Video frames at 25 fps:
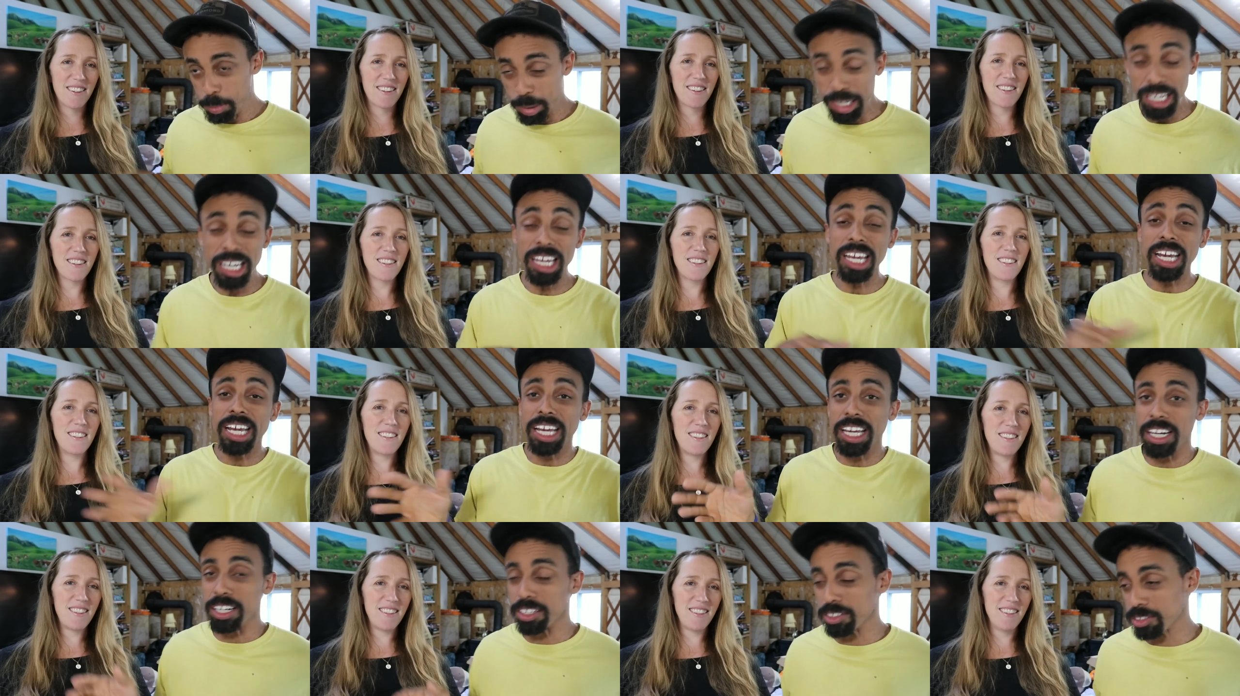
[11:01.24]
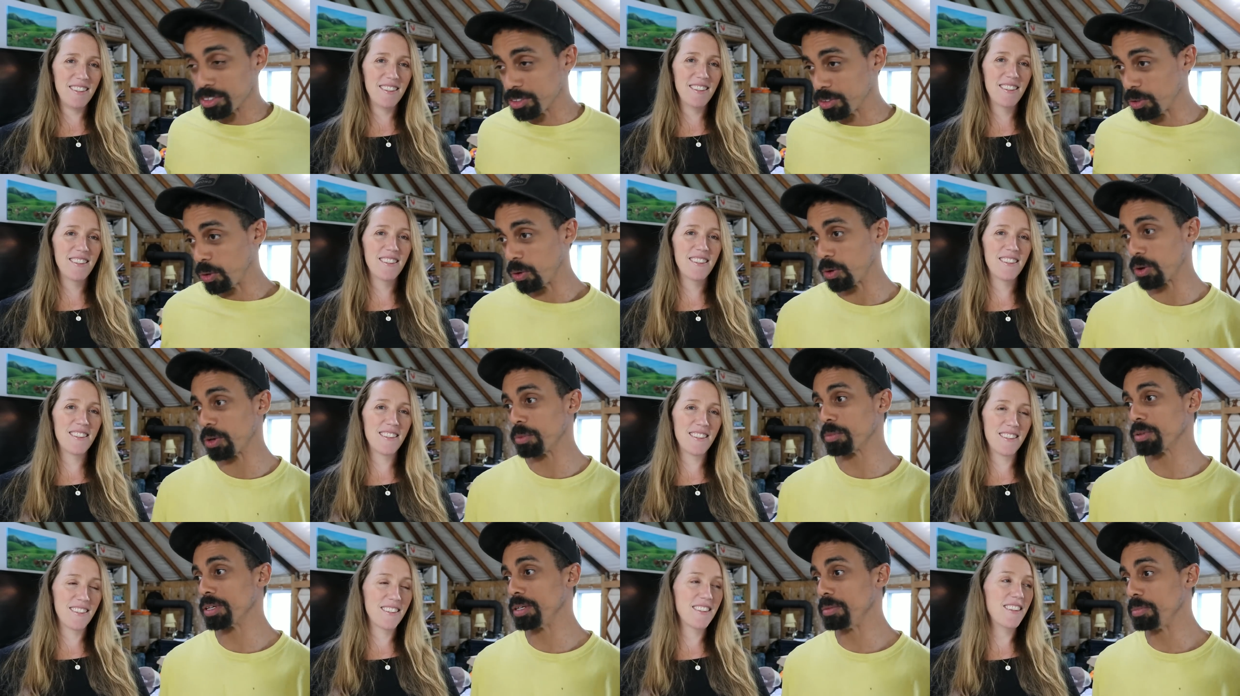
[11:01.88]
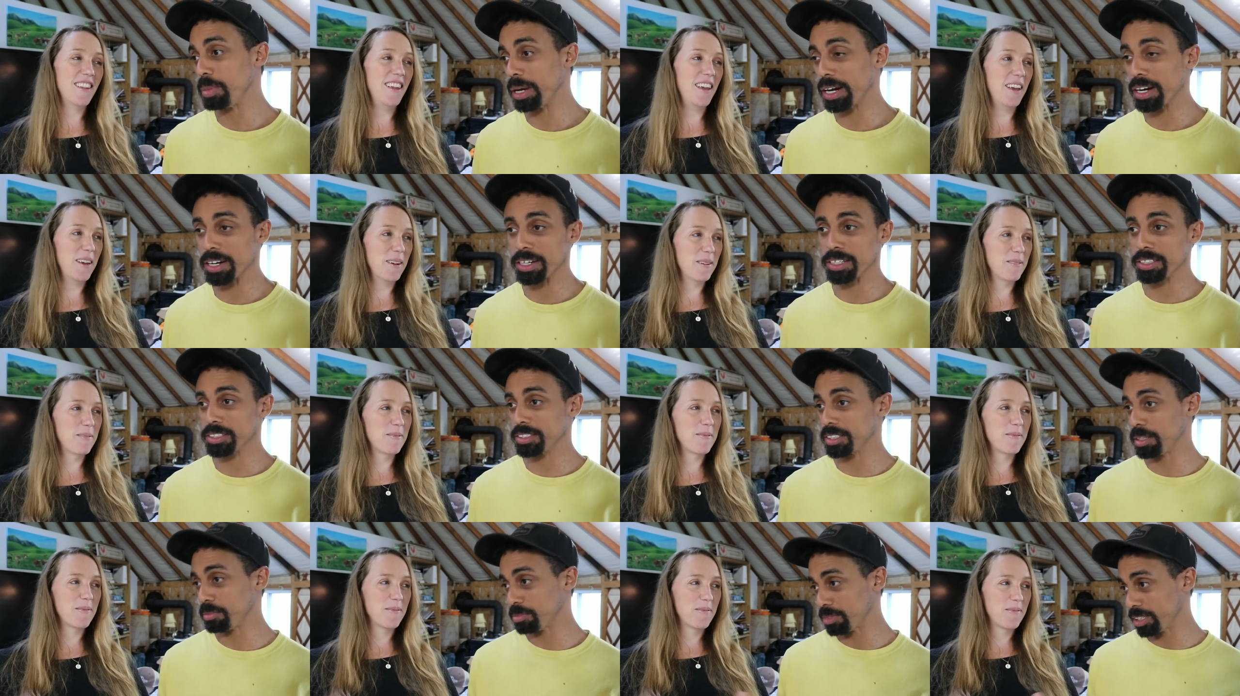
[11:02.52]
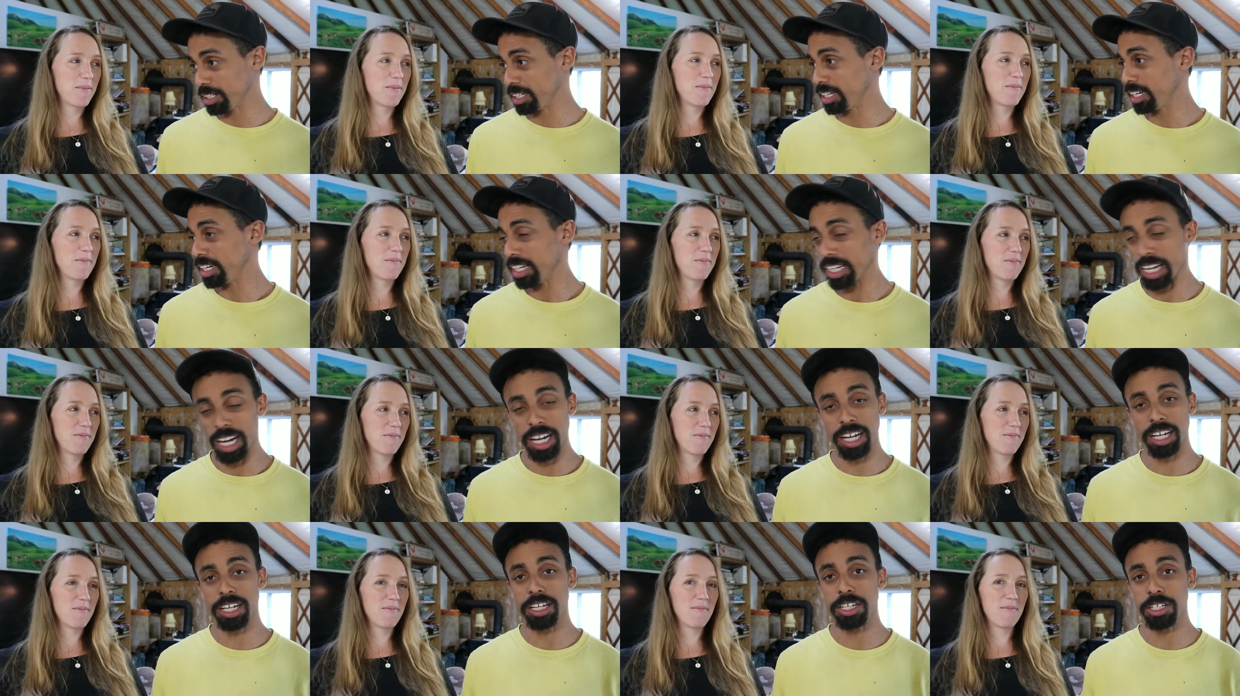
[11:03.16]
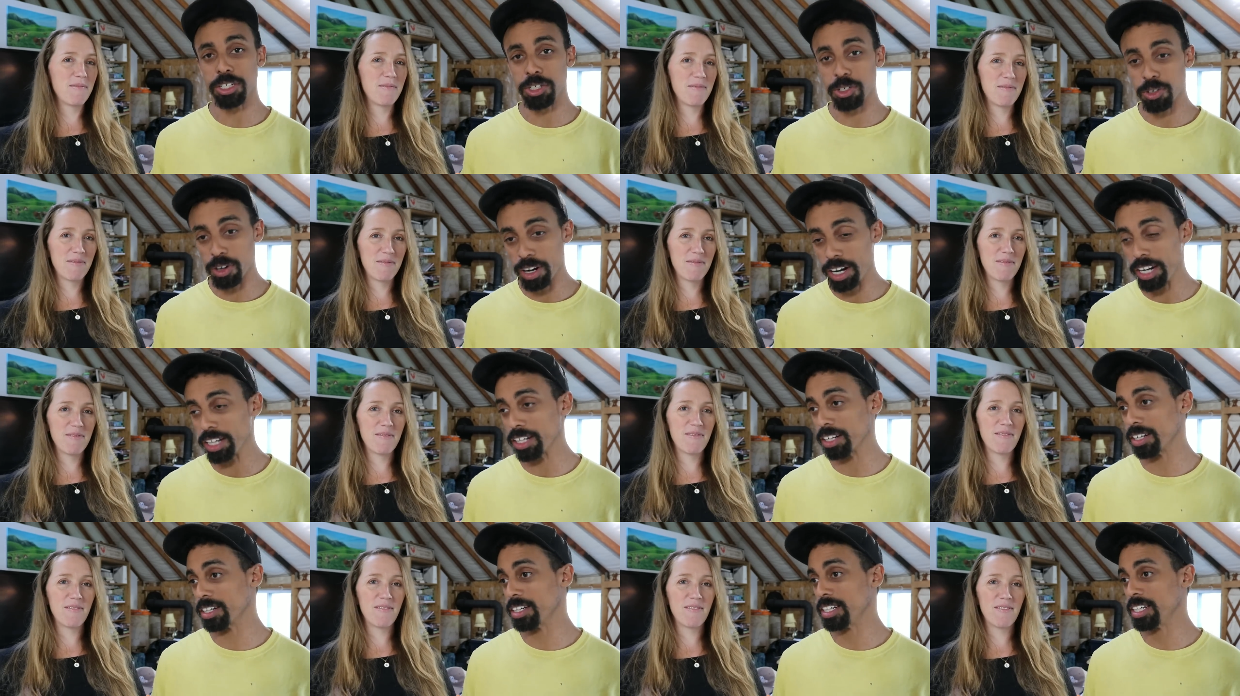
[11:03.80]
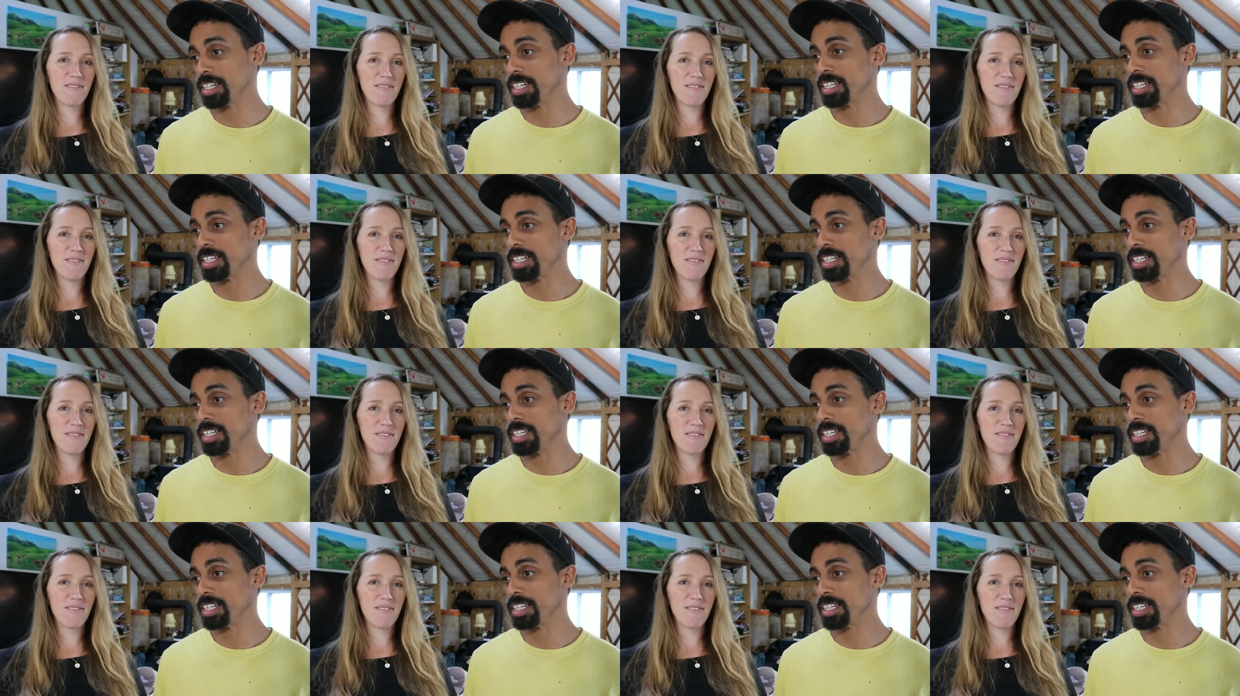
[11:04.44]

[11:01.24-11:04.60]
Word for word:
Speaker 1: being in a storm compared to something like a trailer.